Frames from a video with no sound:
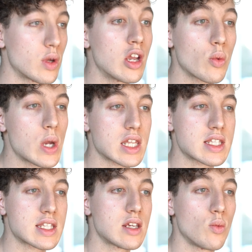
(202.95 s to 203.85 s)
here we can
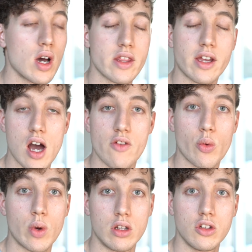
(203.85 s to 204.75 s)
see what the cover
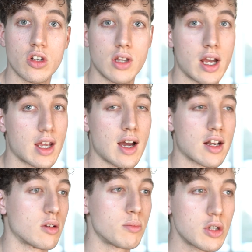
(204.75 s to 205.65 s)
will look like on
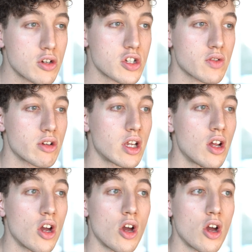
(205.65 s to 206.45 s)
a computer screen,